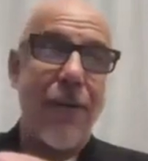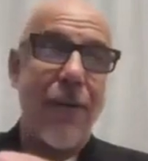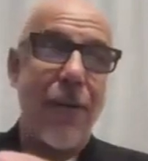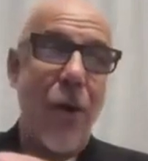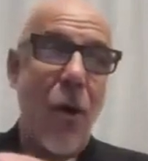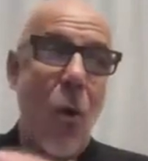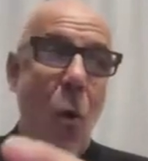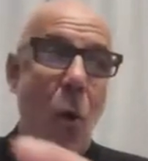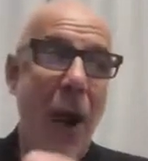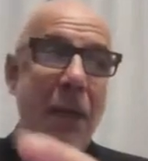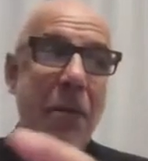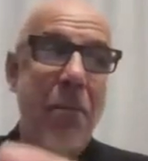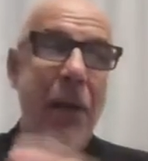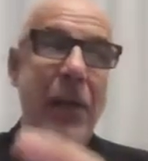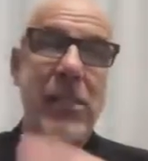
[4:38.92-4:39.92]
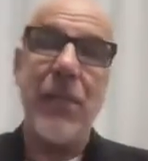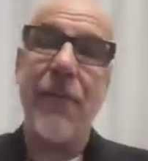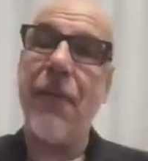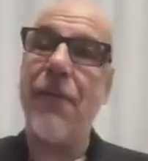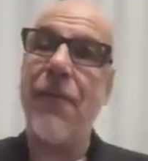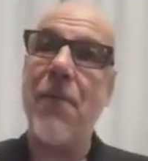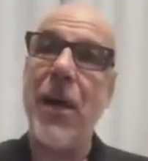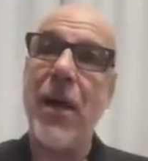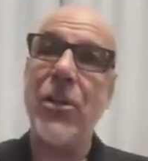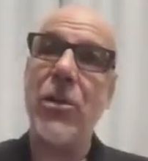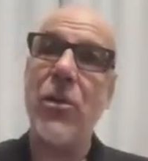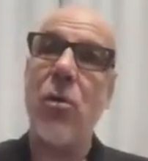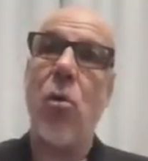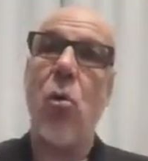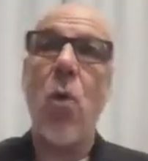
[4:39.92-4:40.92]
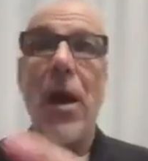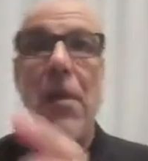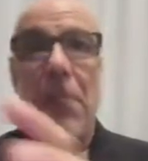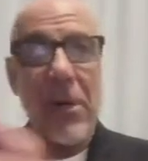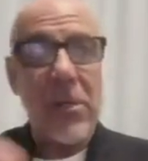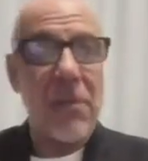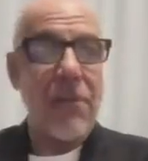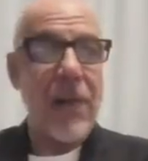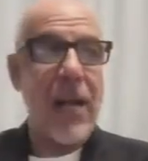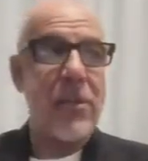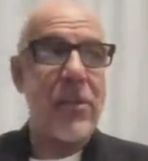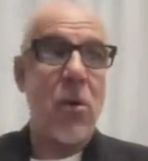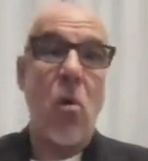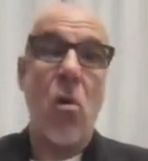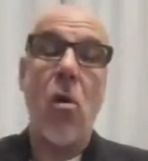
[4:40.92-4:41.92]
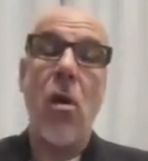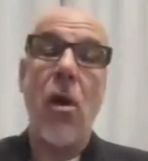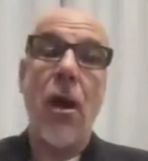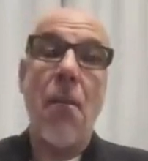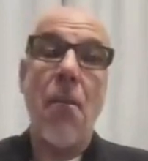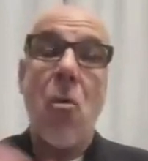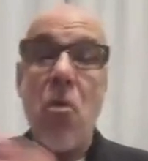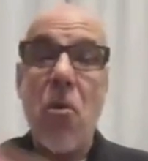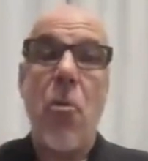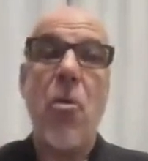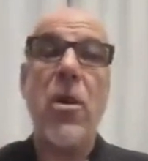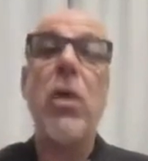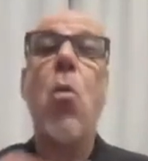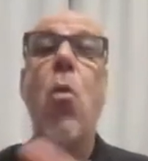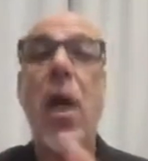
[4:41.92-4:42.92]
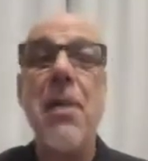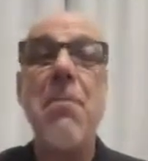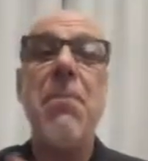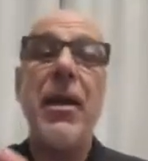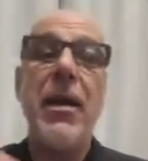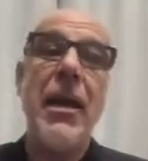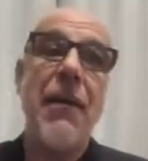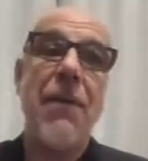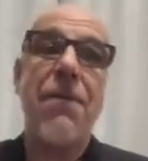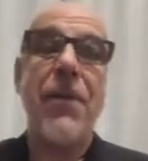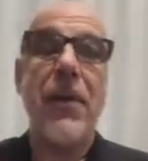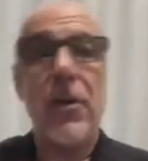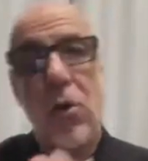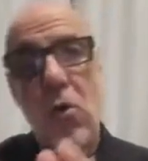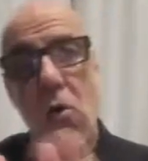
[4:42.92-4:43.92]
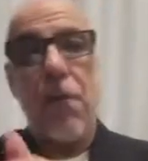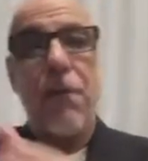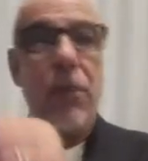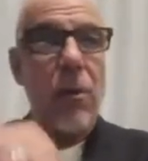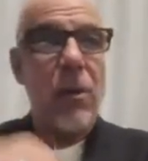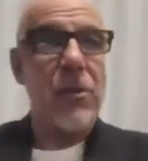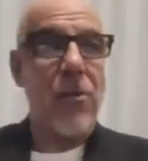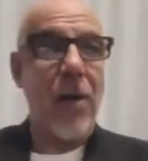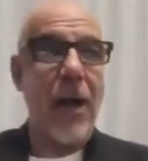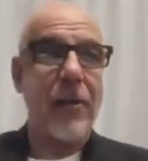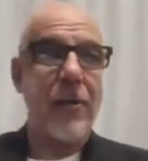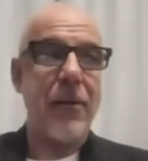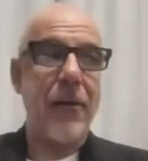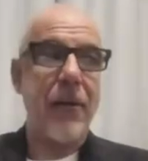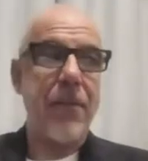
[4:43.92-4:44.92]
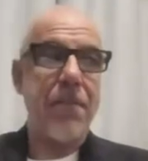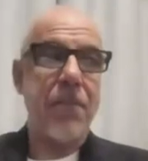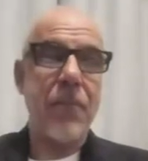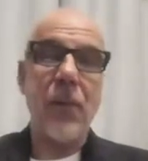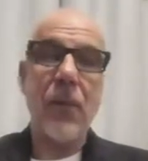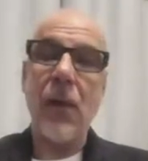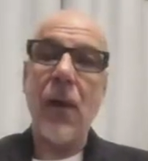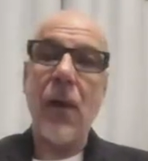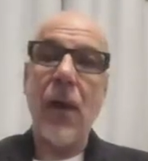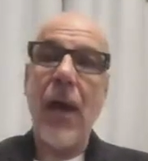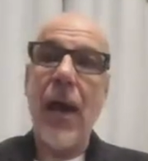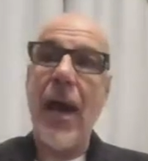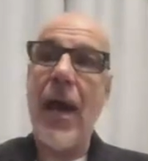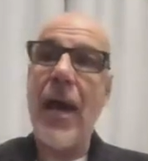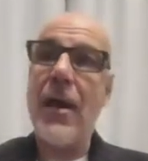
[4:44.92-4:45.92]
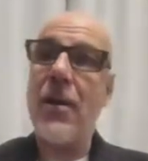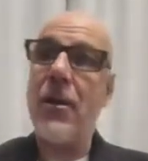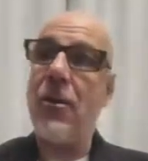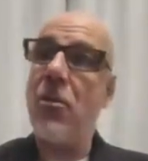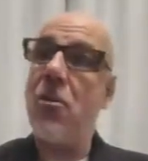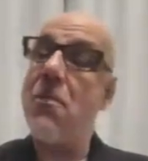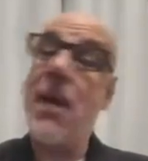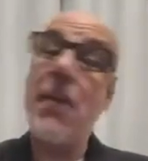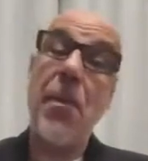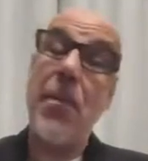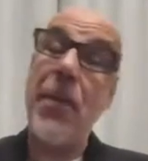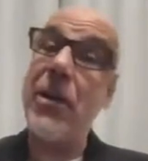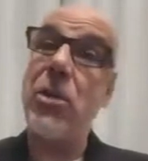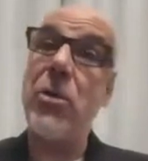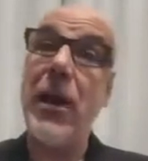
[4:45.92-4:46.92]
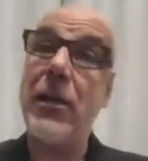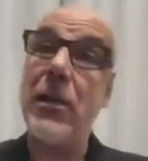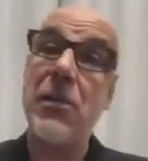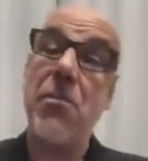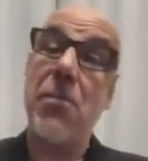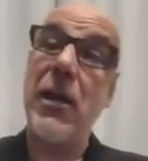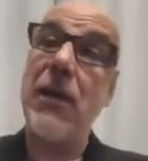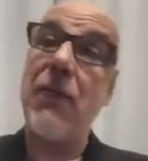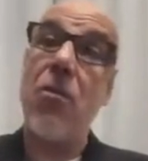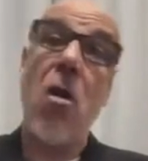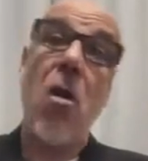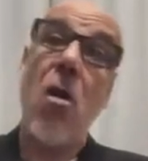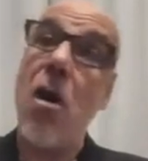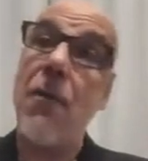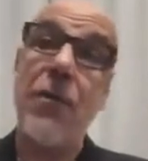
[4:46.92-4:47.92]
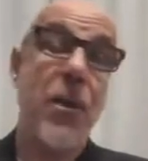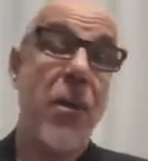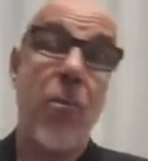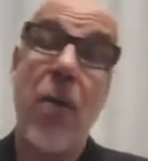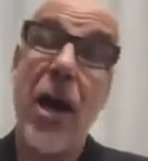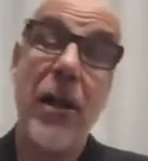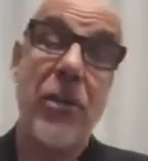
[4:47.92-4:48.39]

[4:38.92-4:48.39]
of one piece of information or one piece of data, or more importantly, one belief that your view is right. And you may perpetuate this belief long after the